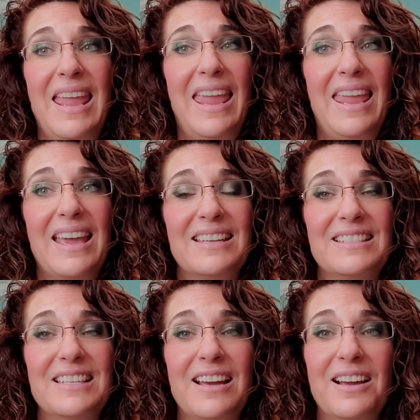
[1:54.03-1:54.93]
And
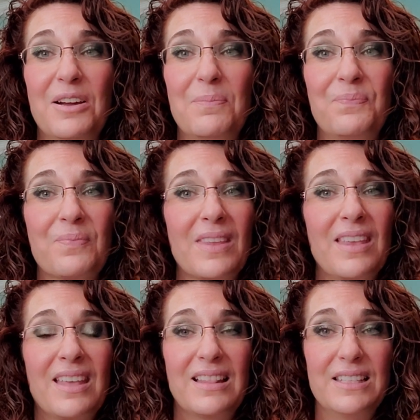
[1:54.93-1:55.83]

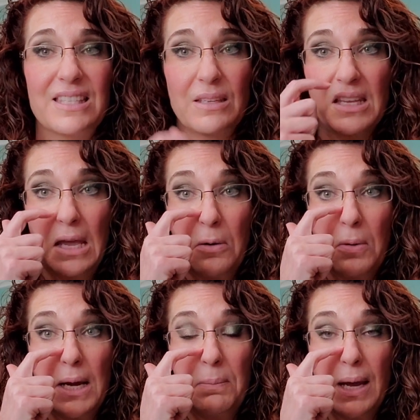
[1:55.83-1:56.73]
let's get
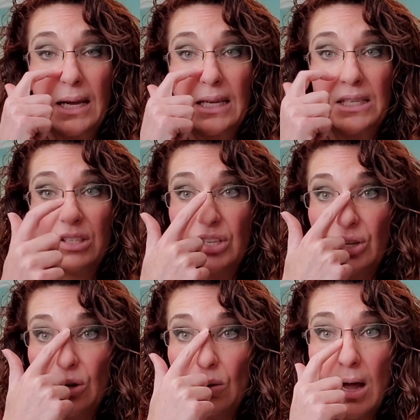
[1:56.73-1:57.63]
right back
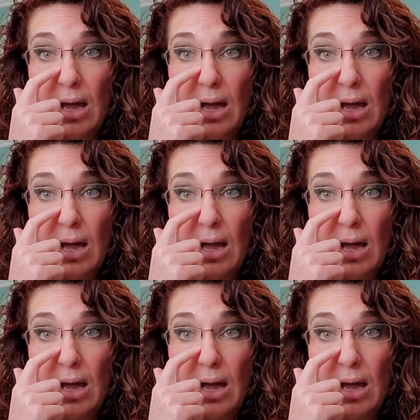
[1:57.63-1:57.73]
into